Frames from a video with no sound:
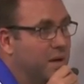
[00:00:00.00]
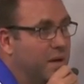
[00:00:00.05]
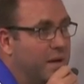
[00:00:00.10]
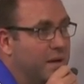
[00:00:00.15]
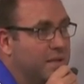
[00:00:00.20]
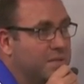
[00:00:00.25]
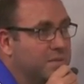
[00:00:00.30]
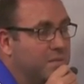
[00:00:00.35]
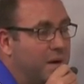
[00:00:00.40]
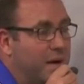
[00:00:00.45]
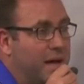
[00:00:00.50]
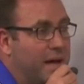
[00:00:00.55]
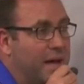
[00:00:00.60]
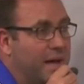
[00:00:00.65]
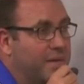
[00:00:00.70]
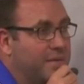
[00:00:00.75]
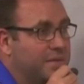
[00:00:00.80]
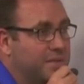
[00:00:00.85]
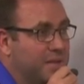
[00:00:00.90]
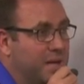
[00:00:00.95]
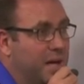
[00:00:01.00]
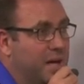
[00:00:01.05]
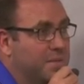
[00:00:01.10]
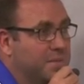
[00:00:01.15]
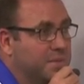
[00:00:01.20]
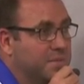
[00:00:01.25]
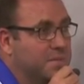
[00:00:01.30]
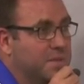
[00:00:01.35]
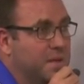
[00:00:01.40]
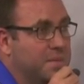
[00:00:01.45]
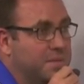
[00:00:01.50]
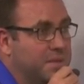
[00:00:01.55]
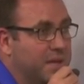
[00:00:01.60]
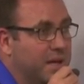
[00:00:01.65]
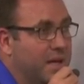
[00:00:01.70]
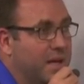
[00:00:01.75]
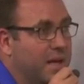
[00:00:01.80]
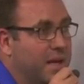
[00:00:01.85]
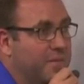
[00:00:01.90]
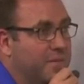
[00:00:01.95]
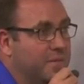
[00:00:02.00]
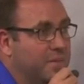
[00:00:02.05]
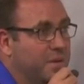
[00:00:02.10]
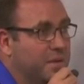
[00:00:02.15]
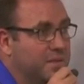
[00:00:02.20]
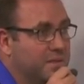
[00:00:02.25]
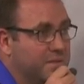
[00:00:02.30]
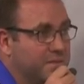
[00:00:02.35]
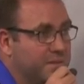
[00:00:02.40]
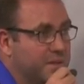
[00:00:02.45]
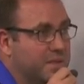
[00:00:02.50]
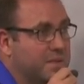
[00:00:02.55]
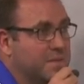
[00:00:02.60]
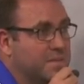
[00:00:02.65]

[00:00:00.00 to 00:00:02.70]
it's why I have a job. Sometimes you got to have your bunion fixed.